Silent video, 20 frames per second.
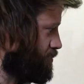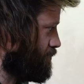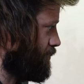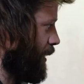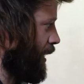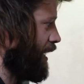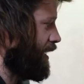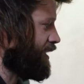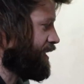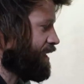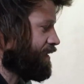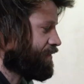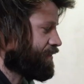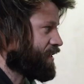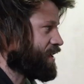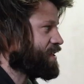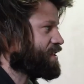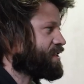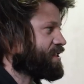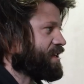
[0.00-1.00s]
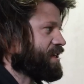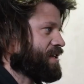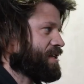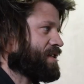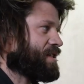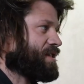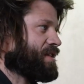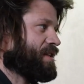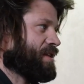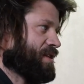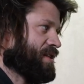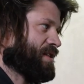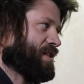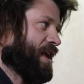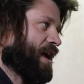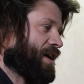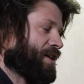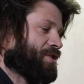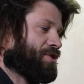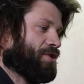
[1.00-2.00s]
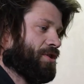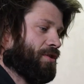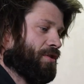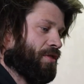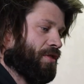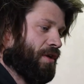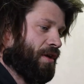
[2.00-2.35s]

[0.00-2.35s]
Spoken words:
but this is the section